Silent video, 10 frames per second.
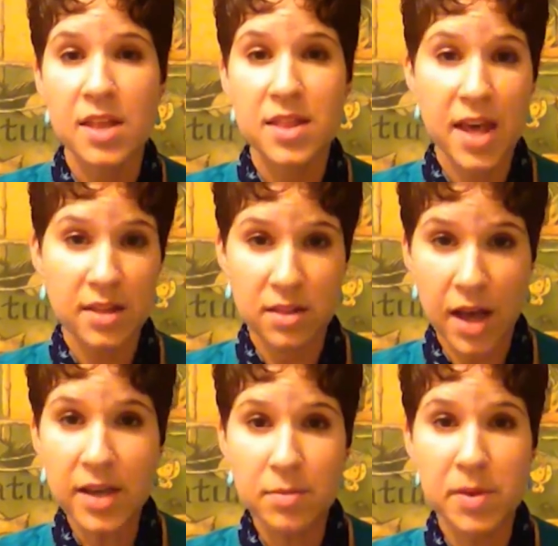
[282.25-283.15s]
They
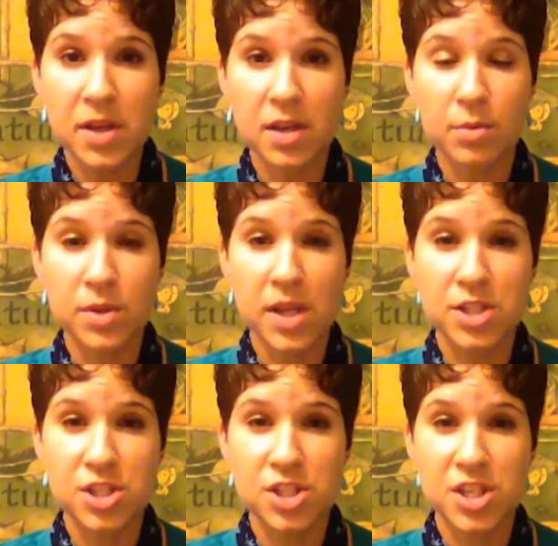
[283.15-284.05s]
like being in a
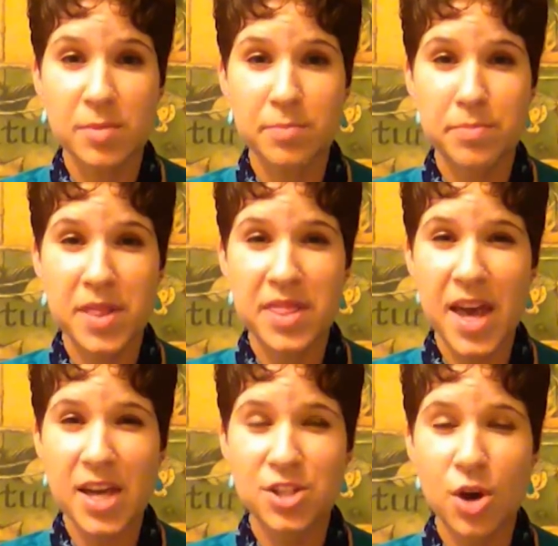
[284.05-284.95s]
relationship, but
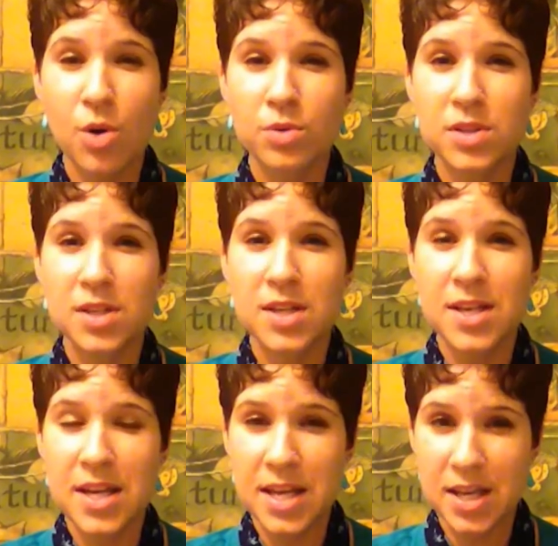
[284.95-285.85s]
they don't
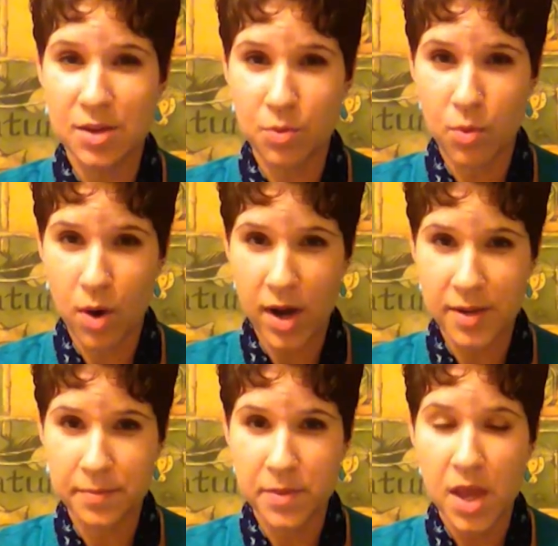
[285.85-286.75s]
need
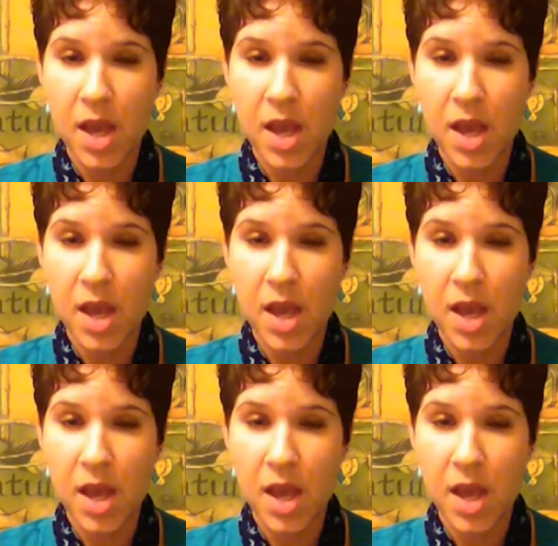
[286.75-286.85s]
one.